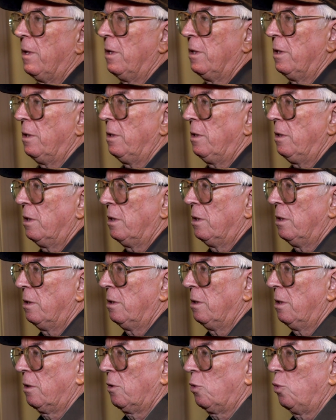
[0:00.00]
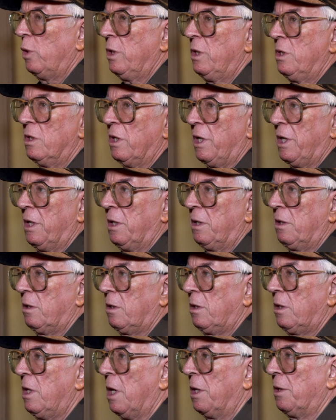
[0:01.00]
a Queensland
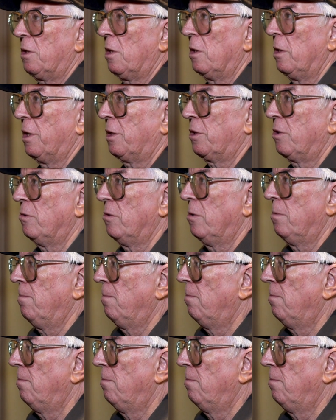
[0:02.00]
gun collector